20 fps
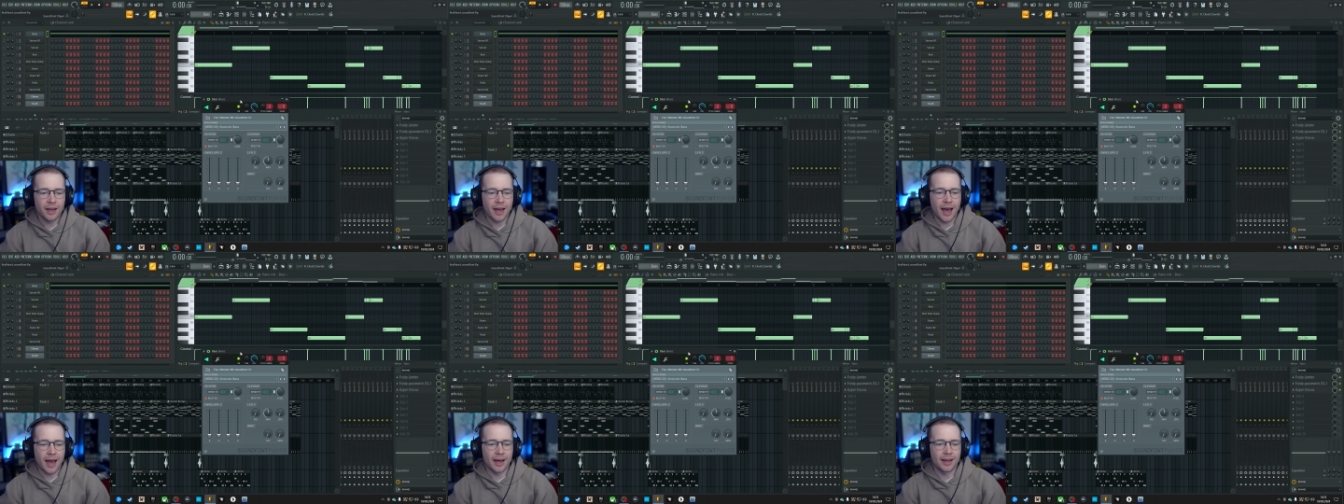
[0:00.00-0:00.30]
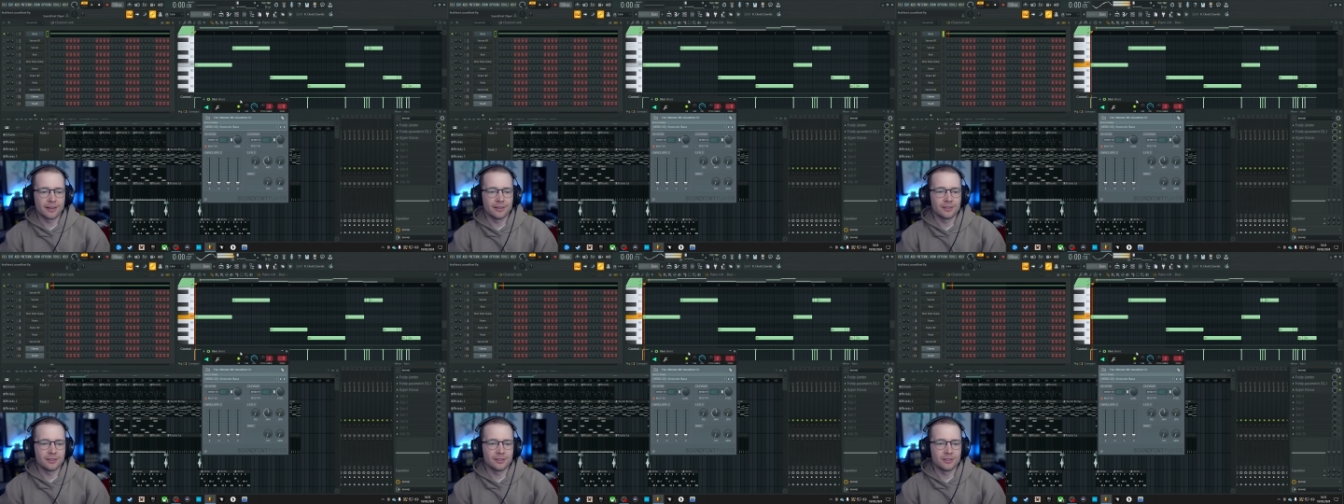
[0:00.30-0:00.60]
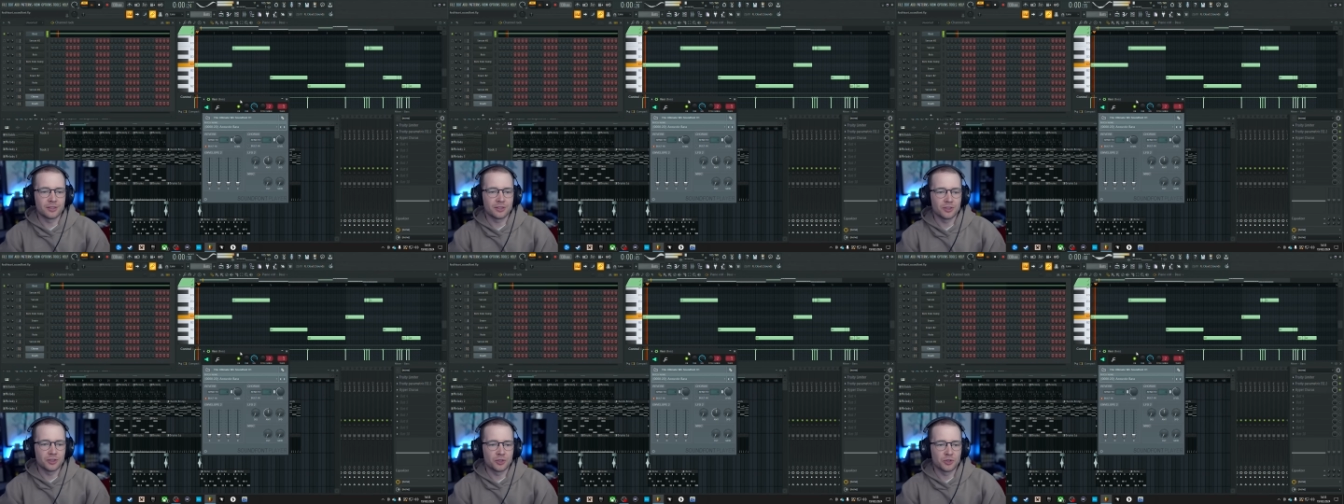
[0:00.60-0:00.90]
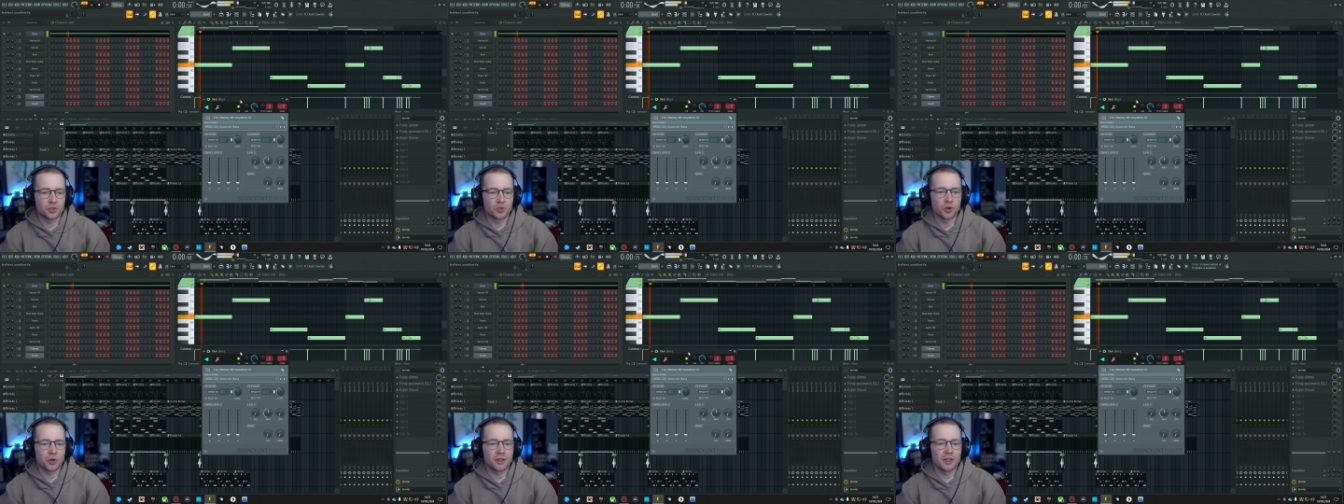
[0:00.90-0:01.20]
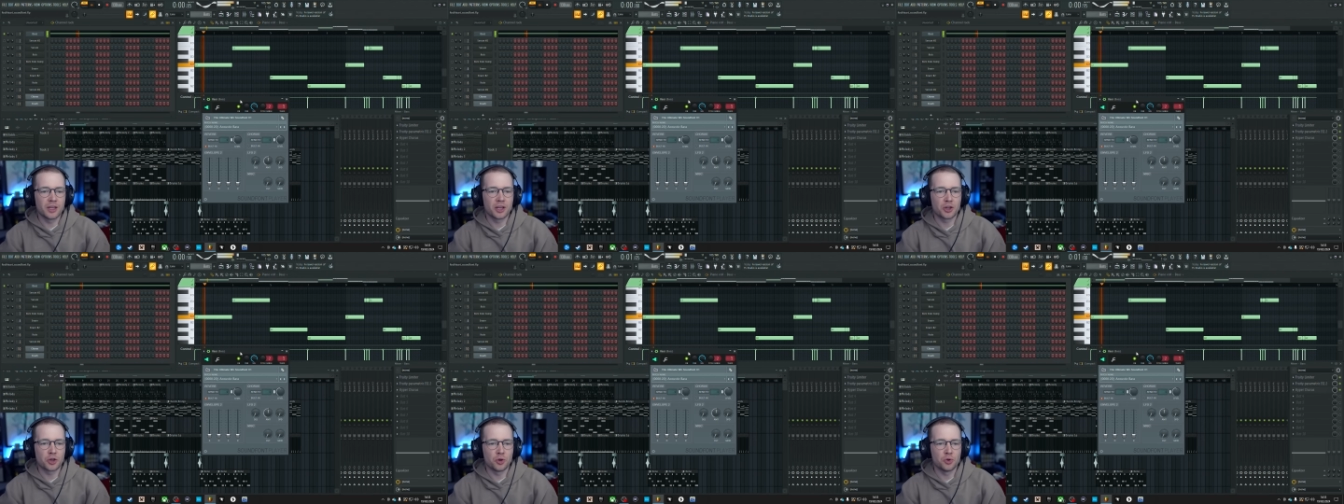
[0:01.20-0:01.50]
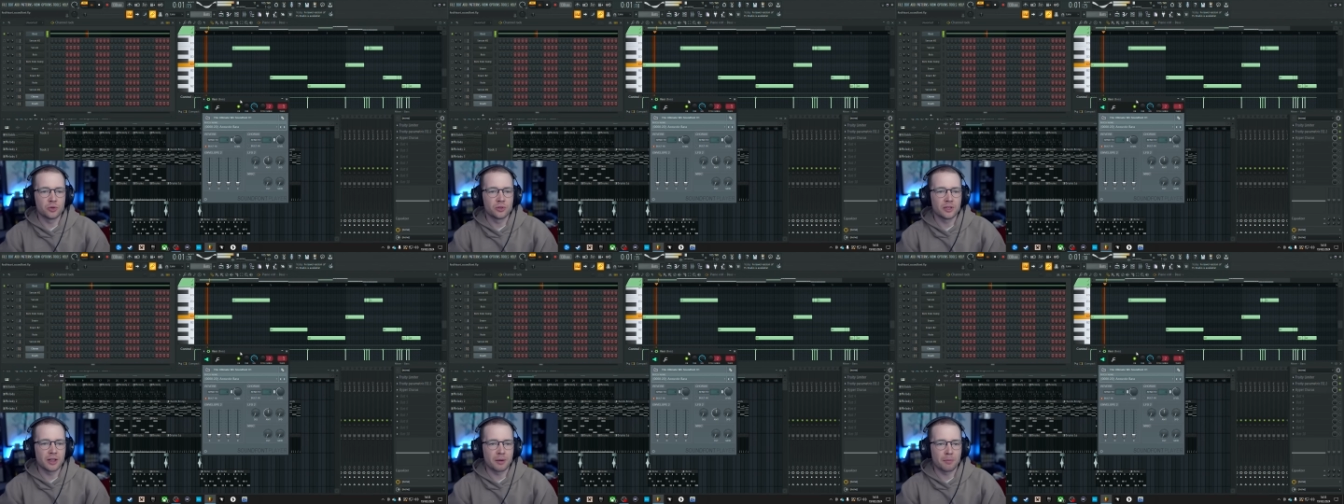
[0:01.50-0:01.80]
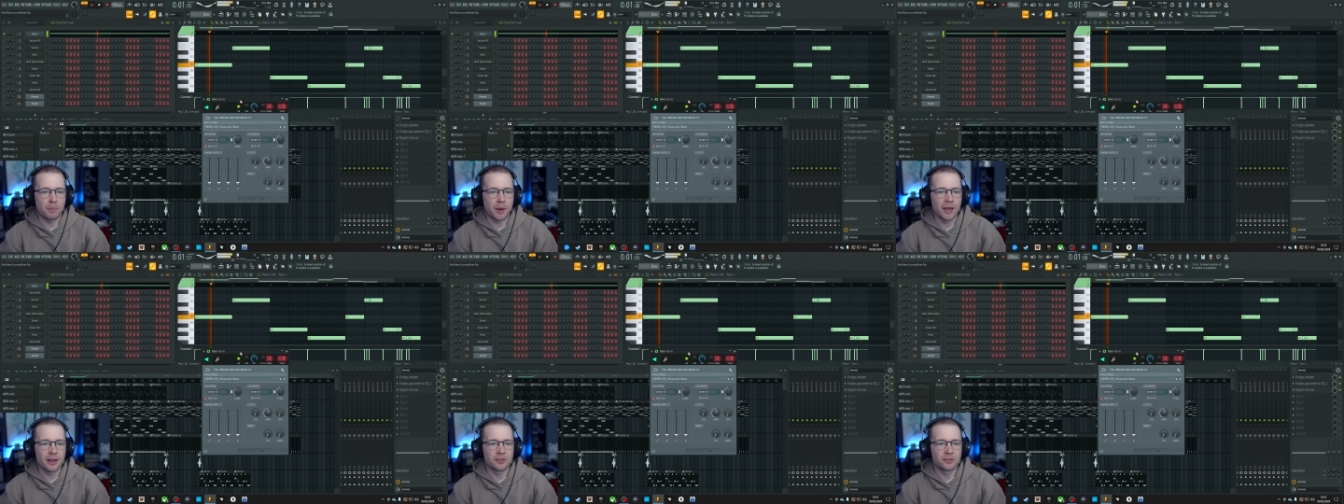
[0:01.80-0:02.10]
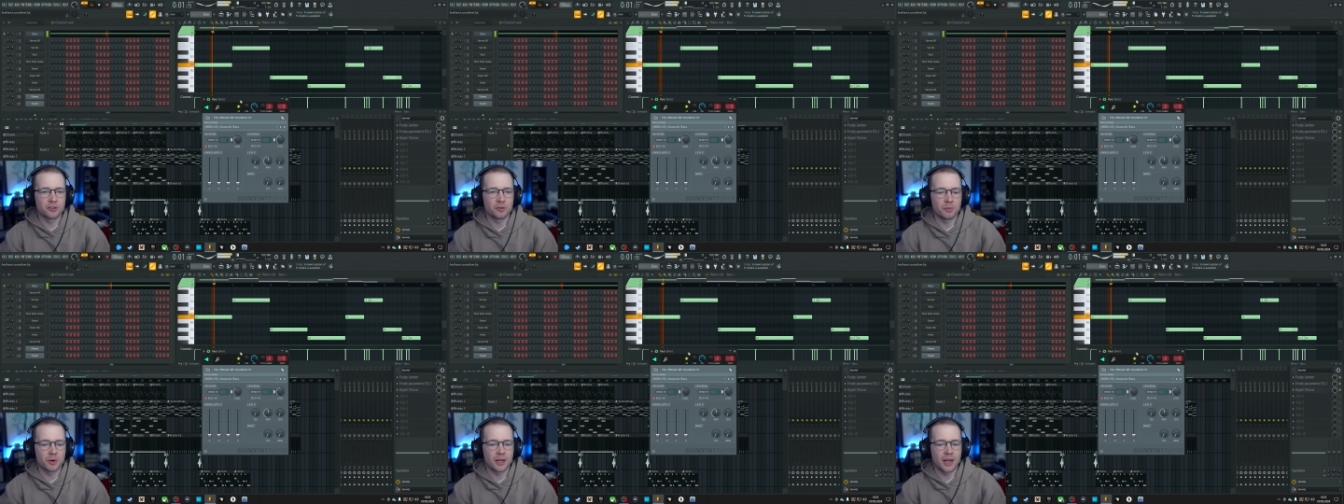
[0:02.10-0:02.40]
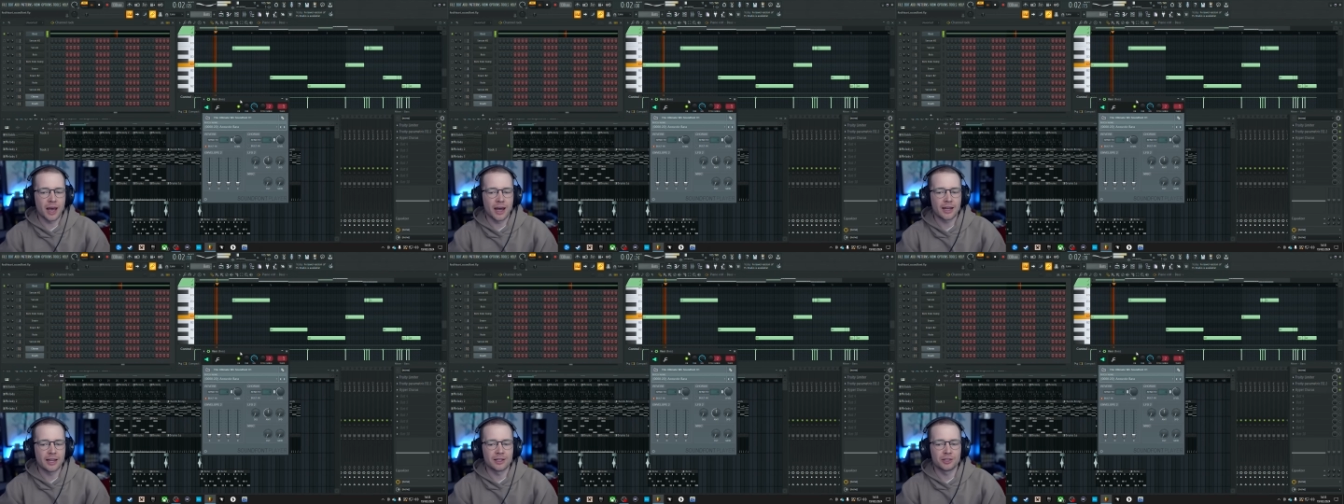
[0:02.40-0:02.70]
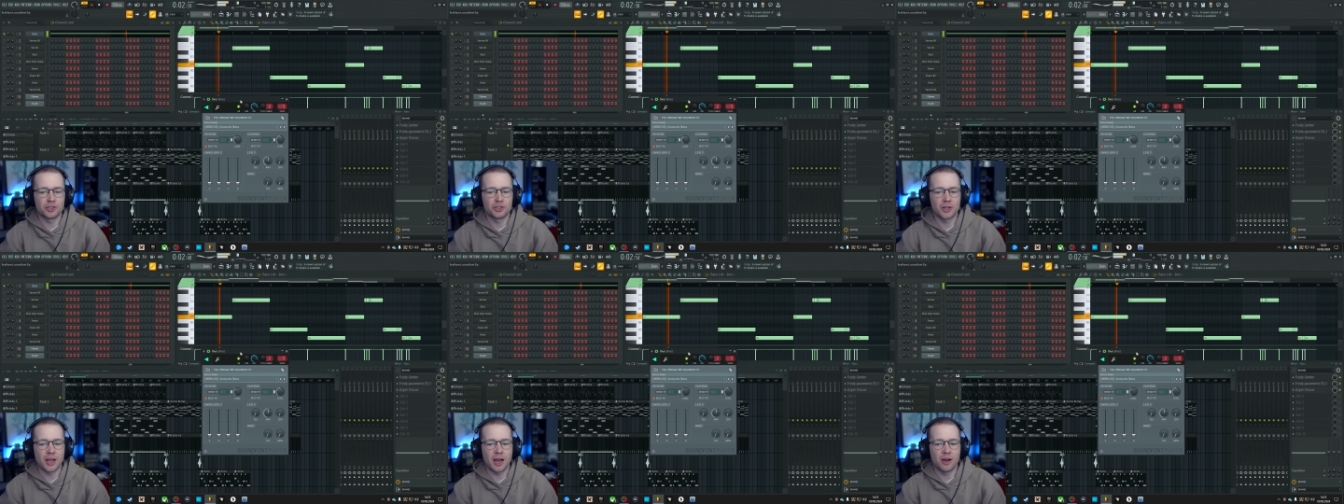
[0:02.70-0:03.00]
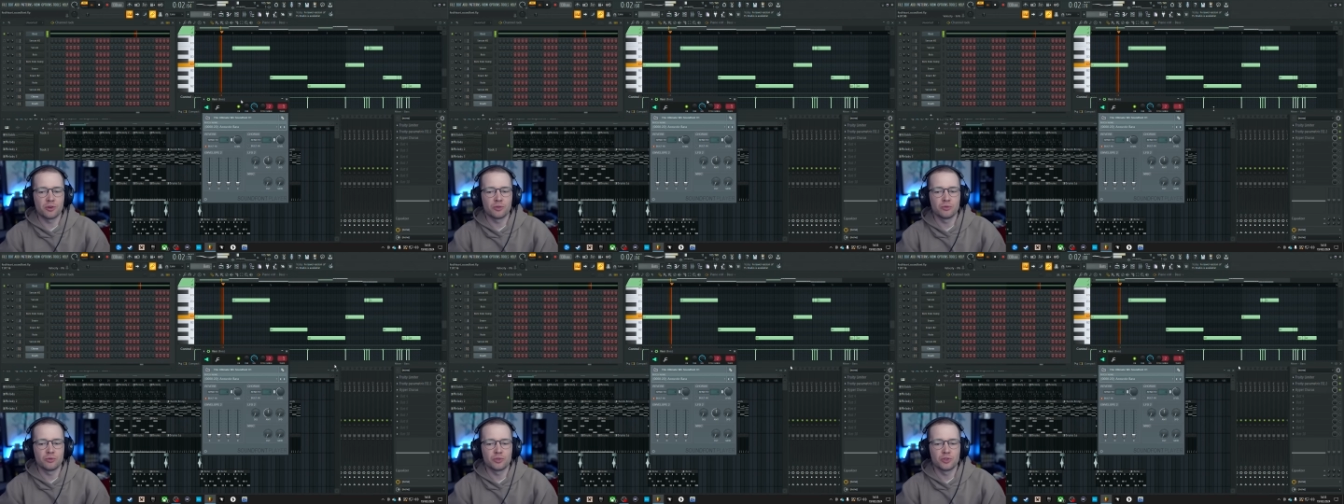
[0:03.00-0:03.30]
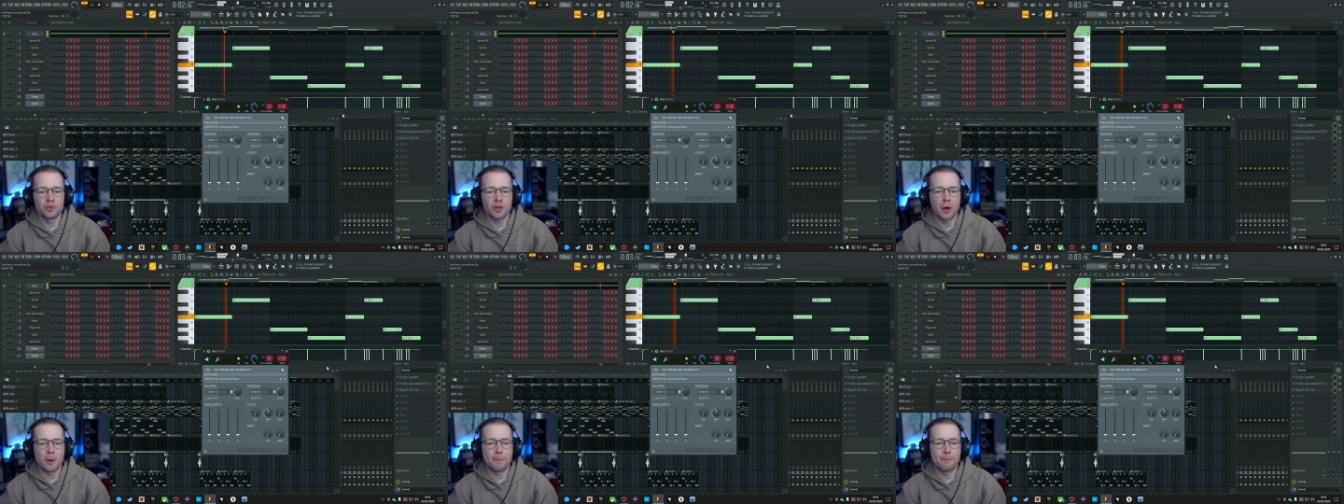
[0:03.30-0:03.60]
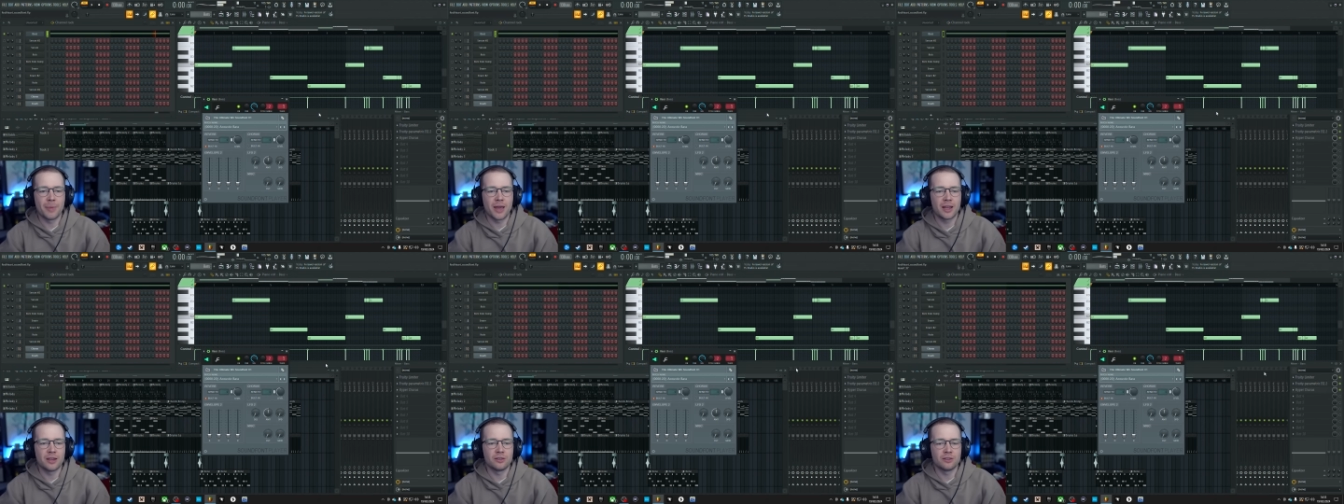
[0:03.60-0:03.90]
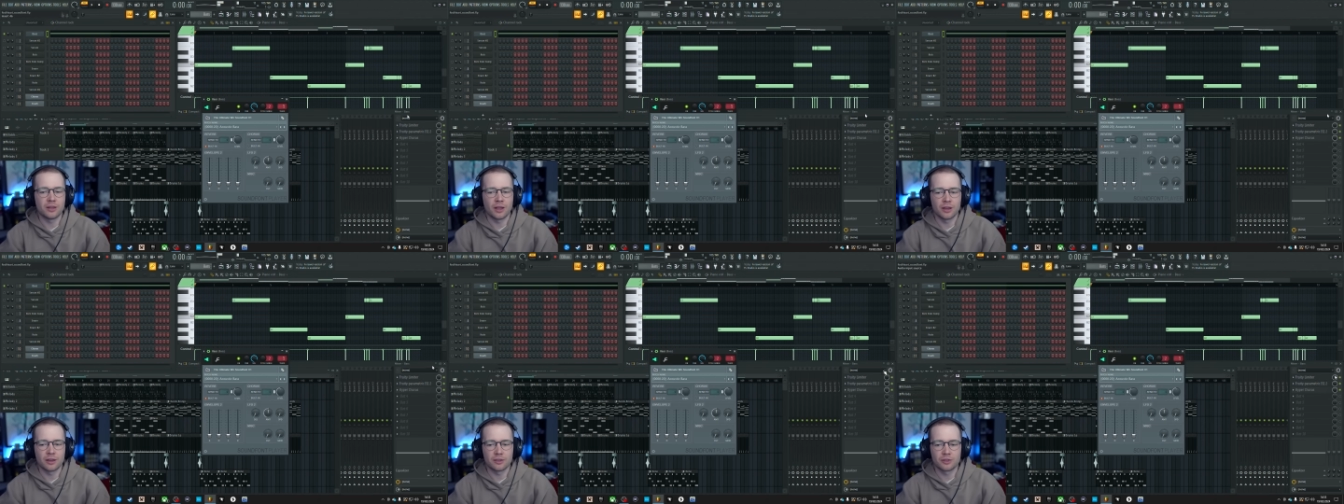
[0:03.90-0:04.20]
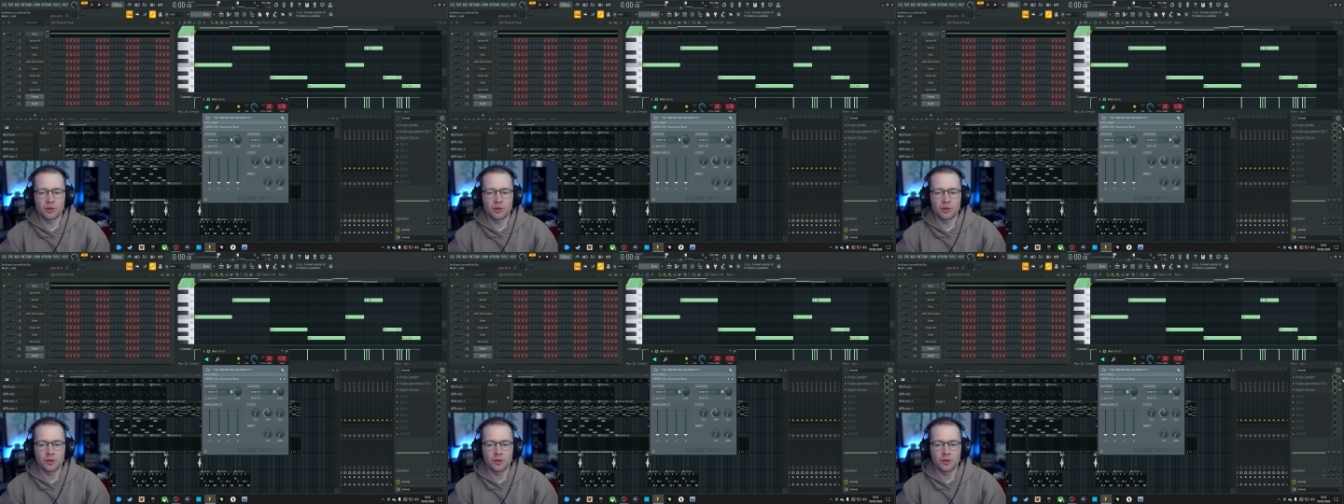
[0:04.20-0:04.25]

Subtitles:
and took the acoustic bass from it, and it sounds amazing.